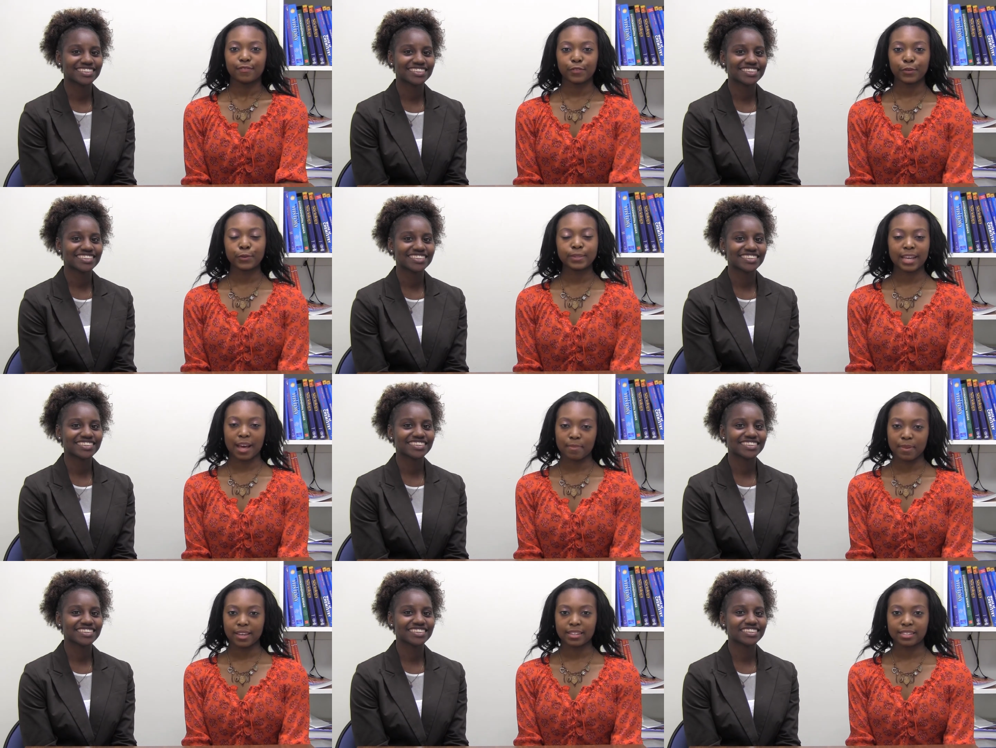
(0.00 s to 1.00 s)
Speaker 1: food
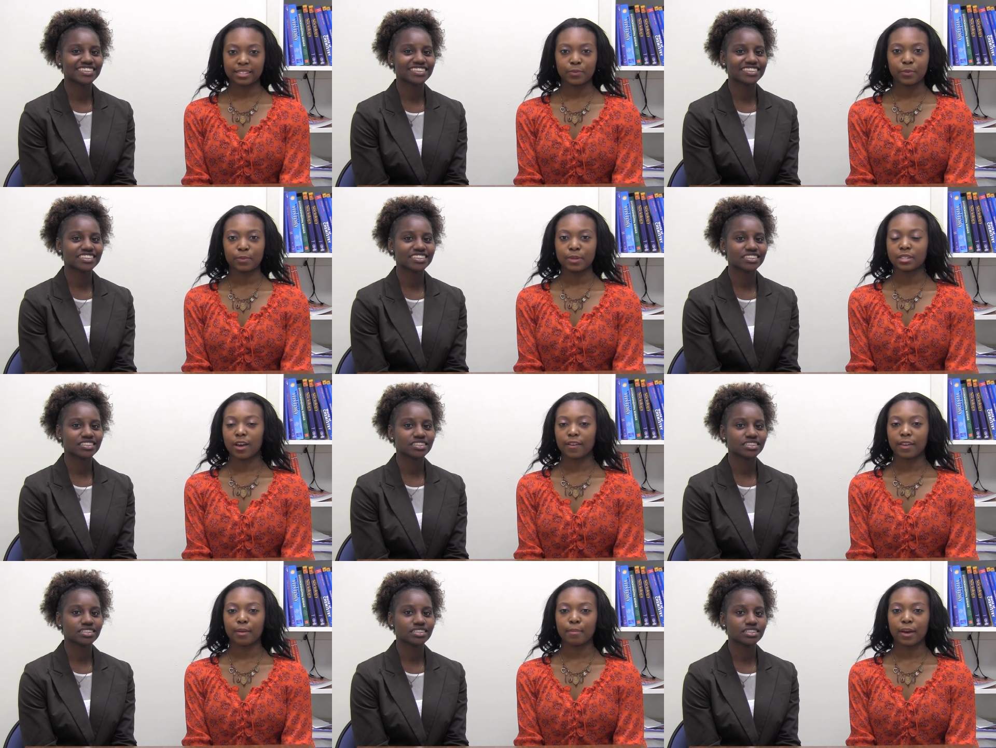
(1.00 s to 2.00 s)
topics. We'll be
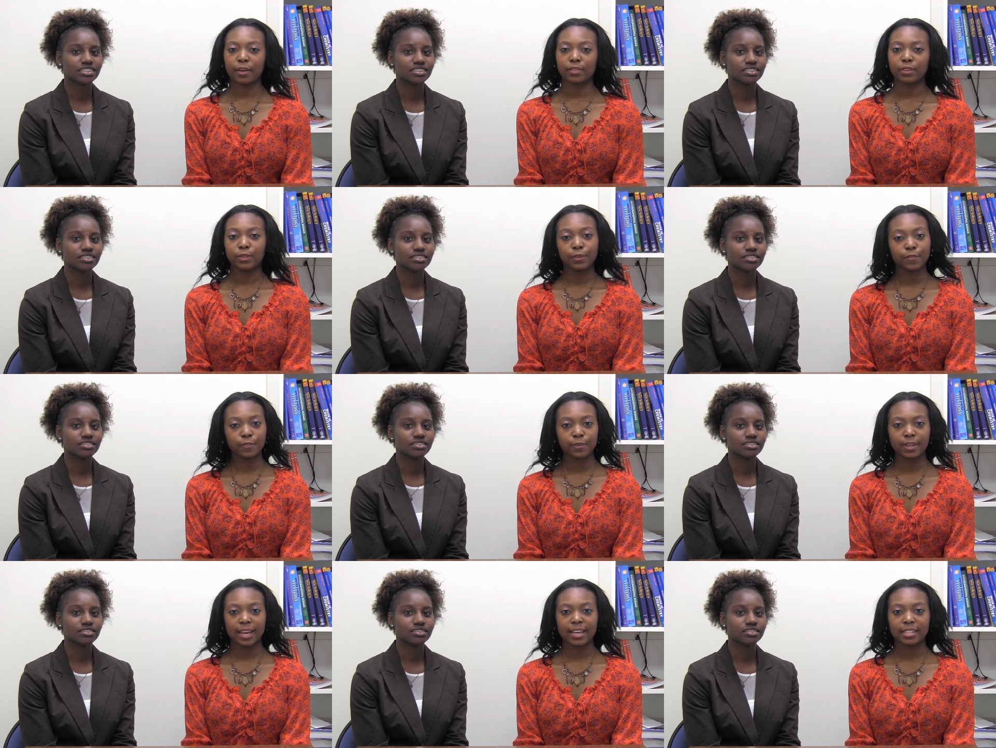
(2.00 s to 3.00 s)
talking about the new
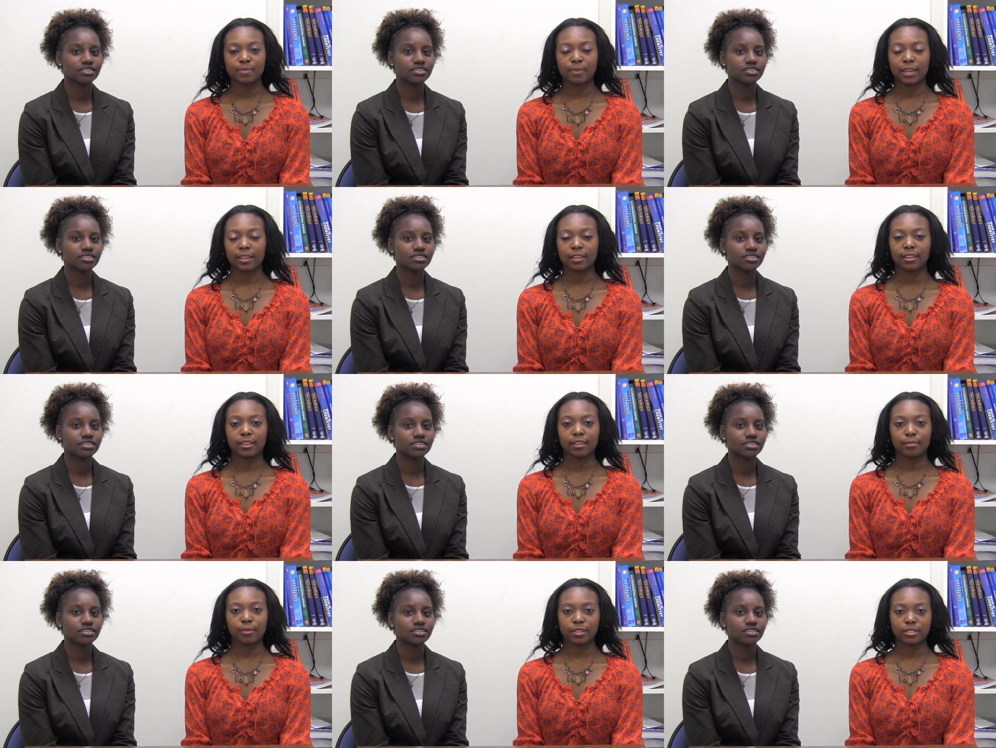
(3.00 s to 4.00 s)
food that has been
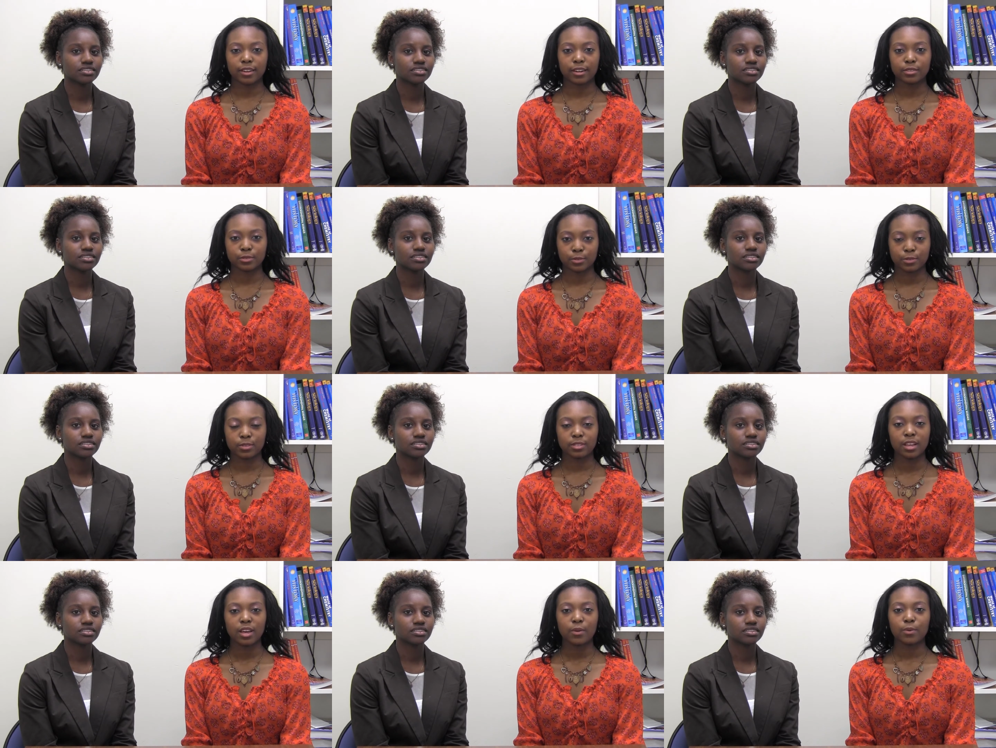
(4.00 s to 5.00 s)
brought to our
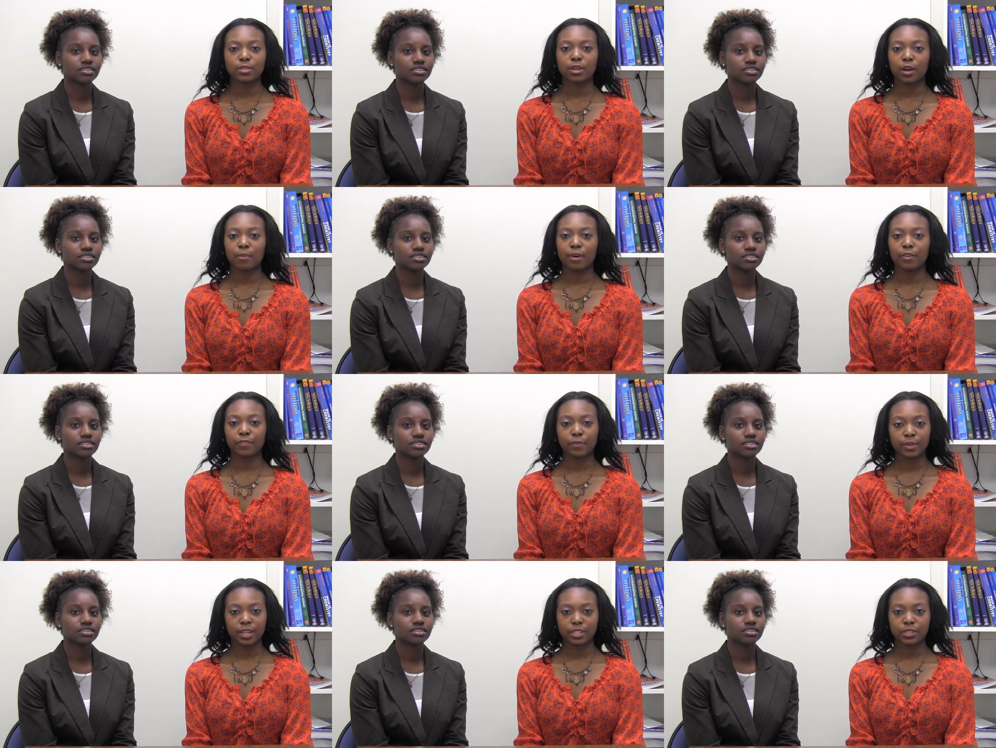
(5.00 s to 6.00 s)
schools. We'll talk about
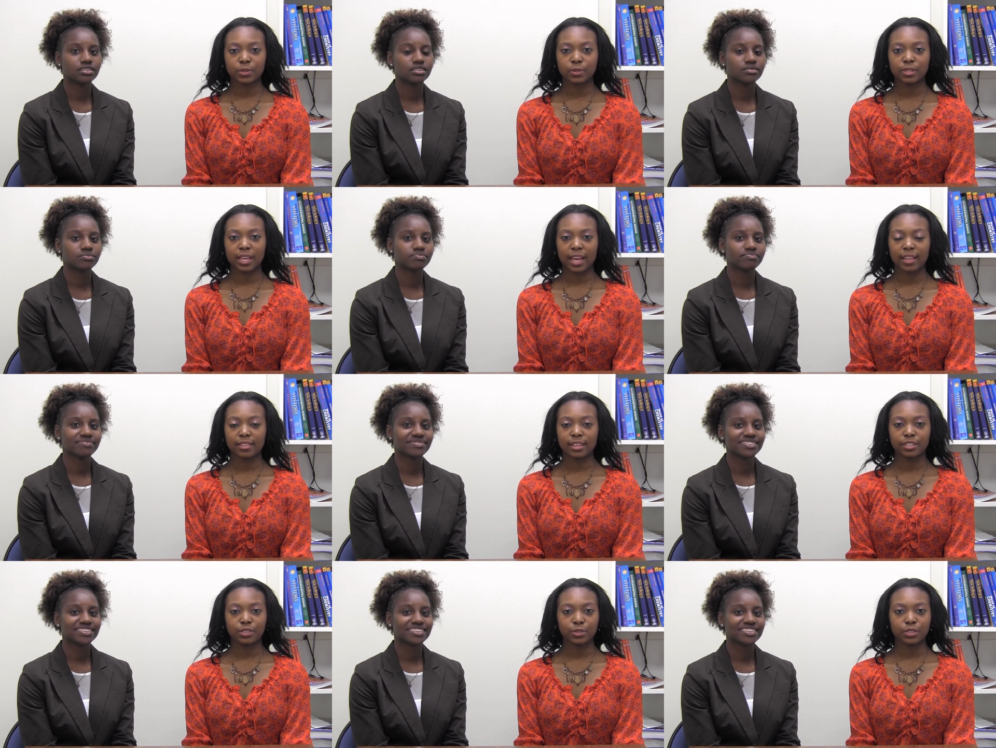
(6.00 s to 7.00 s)
food issues and
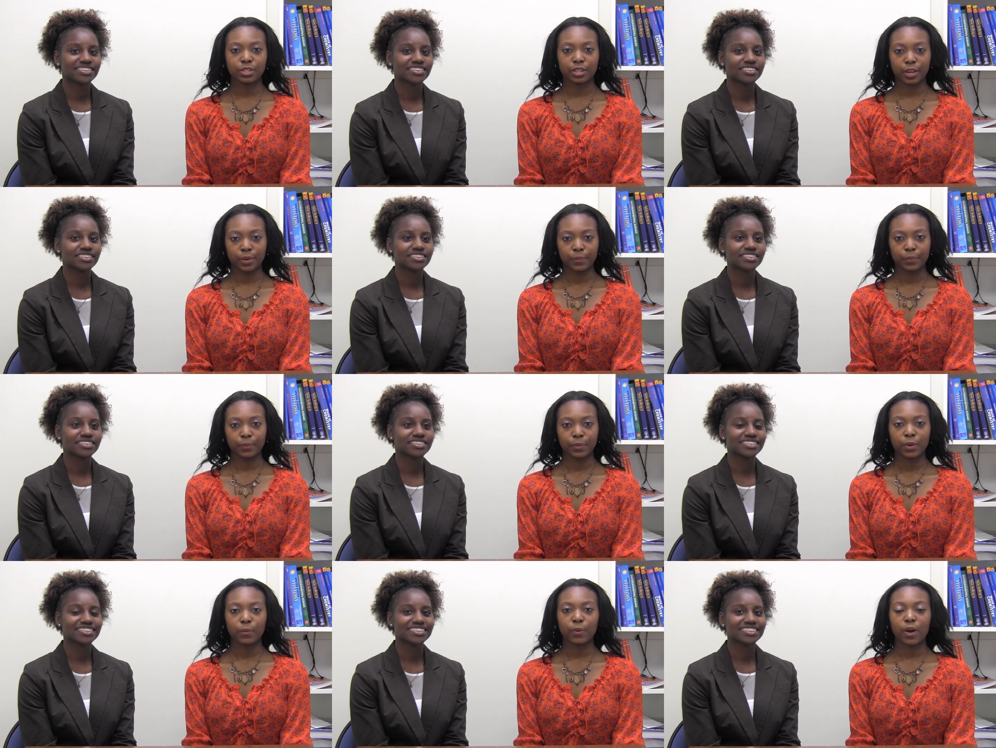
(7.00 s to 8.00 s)
things you should know.
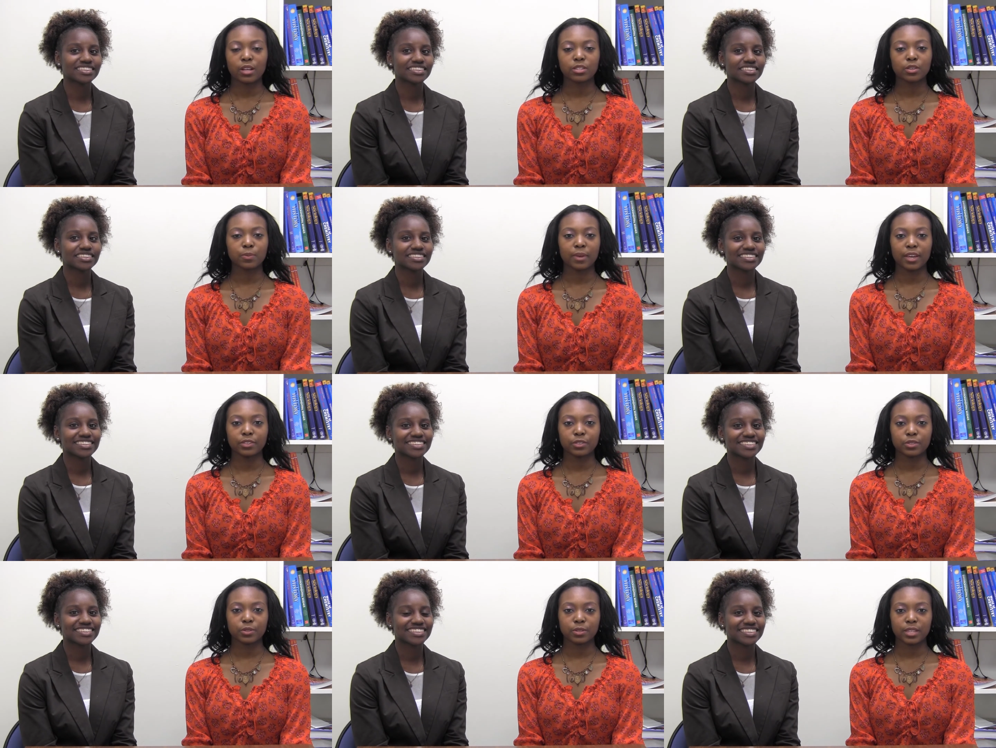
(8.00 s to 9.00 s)
We'll also be
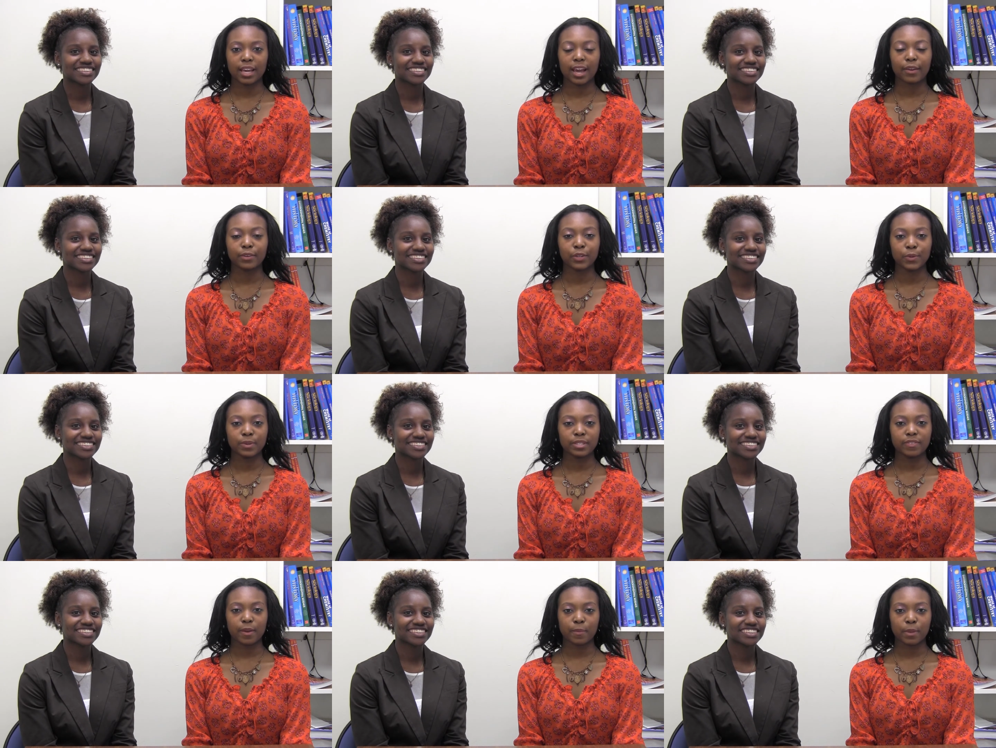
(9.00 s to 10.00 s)
introducing our
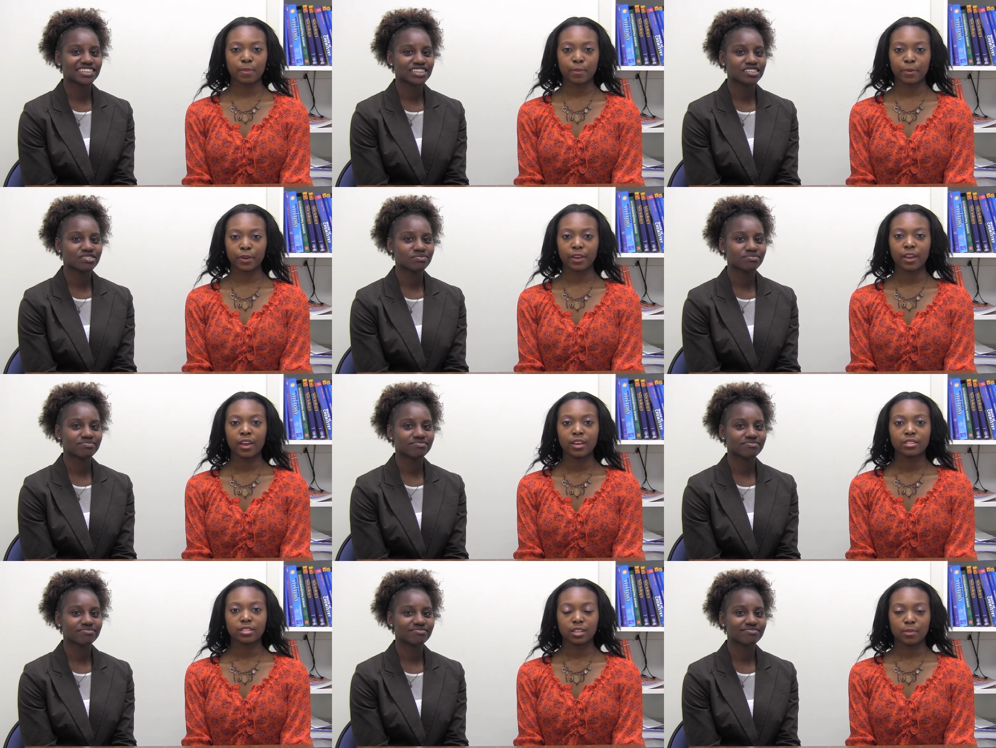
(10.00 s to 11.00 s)
newest family member
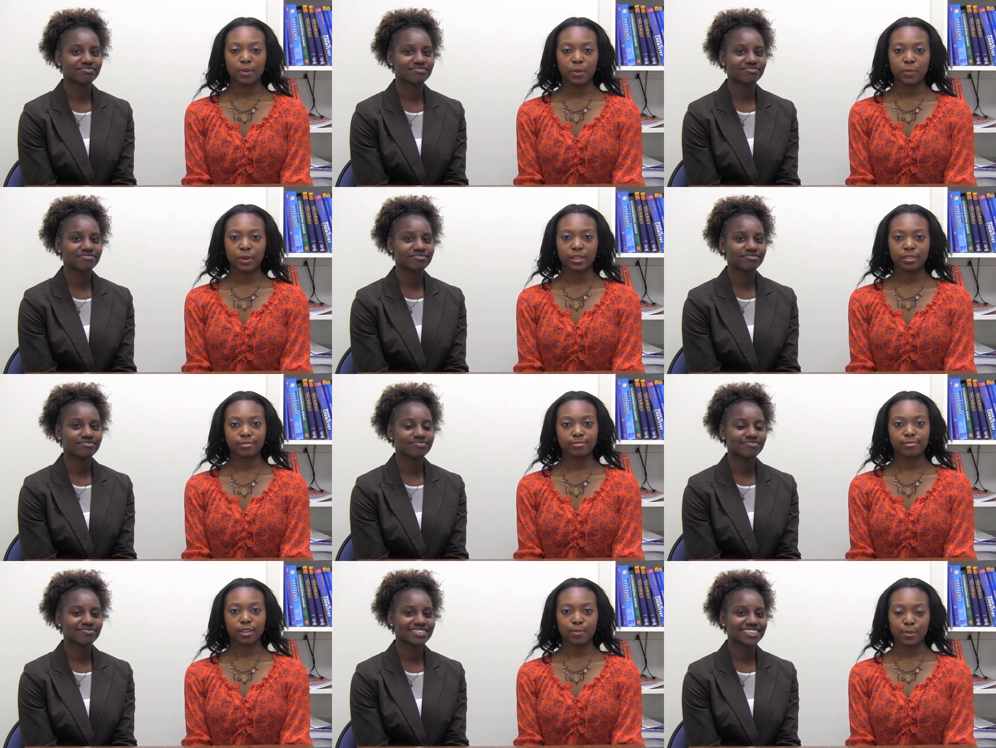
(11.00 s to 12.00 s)
to the Penn Wood
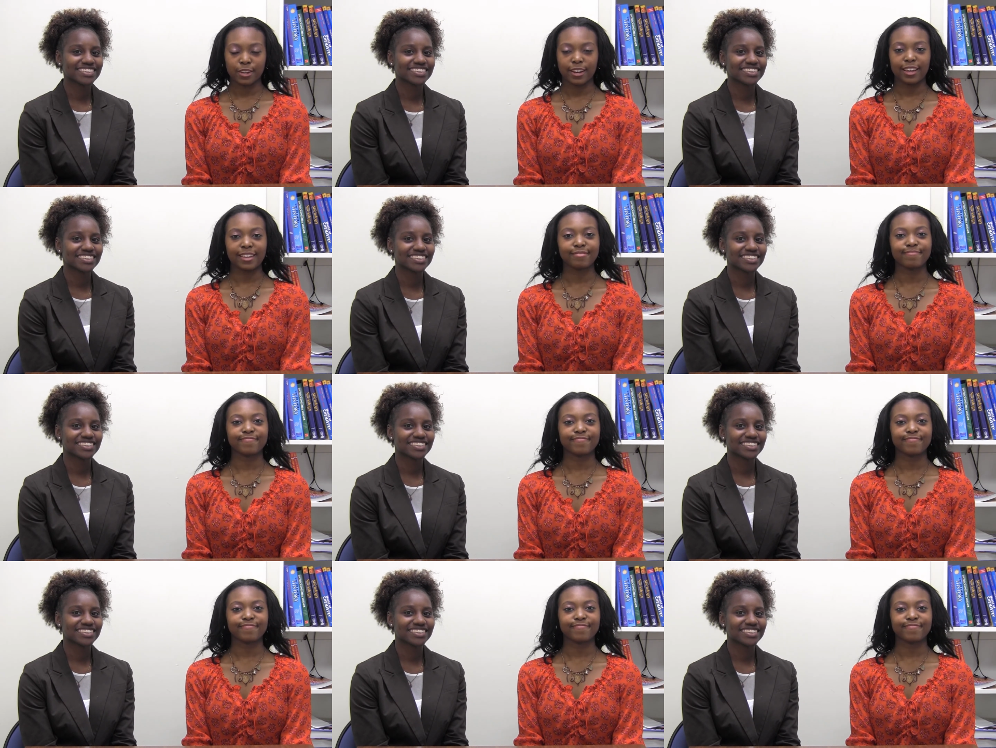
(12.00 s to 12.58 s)
community.